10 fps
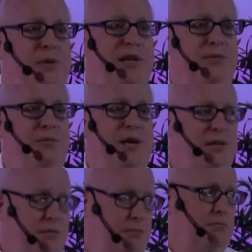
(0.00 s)
when,
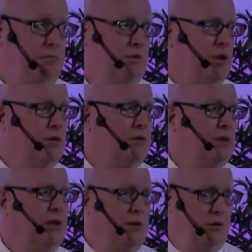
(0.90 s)
when you're
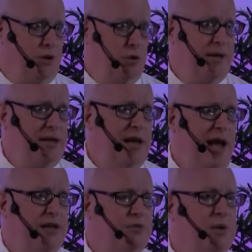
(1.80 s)
doing
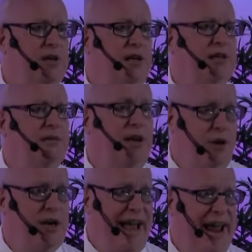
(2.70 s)
God's work, they're
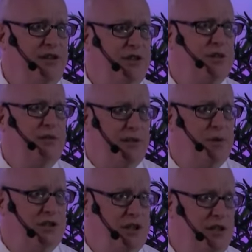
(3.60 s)
going to hate you. That's
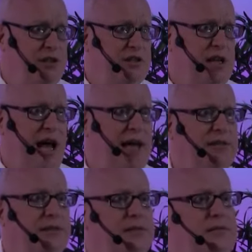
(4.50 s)
what Jesus taught.